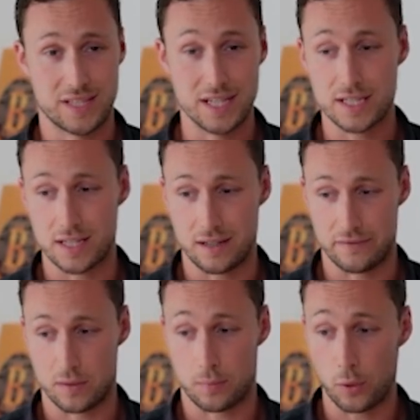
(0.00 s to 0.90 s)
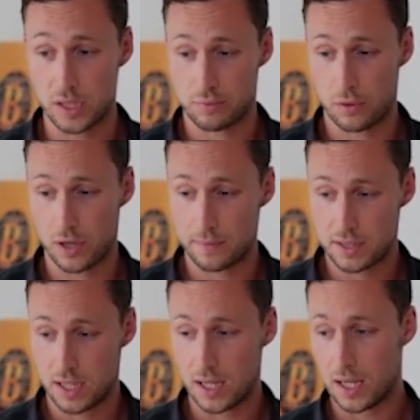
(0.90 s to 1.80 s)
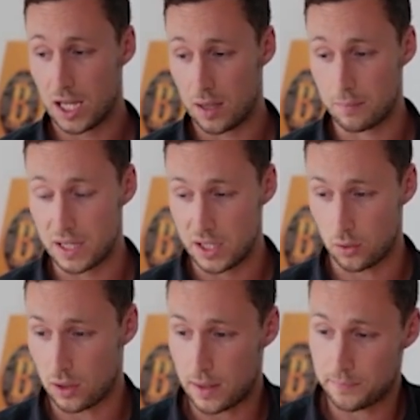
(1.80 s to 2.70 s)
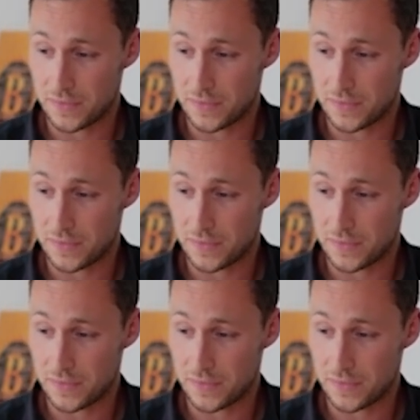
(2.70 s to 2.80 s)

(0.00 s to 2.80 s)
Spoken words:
season of their points programs, Meteora